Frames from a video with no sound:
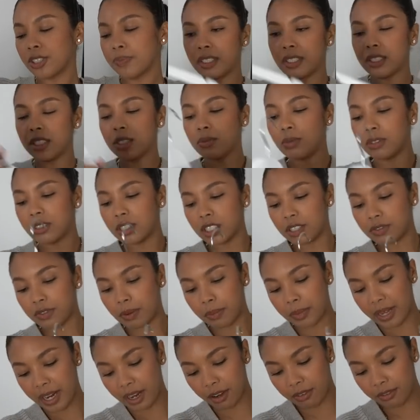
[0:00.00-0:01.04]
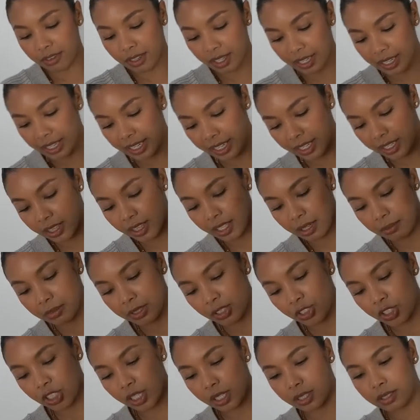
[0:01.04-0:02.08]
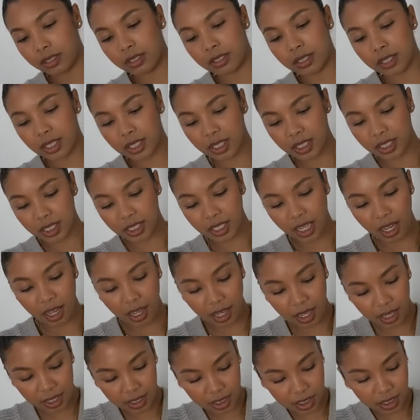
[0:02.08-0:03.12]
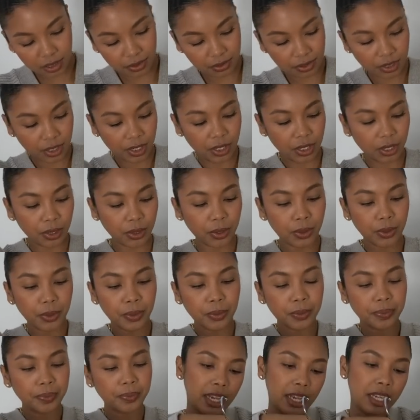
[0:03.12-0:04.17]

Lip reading: This one is from Everlane. Let me check this size for you.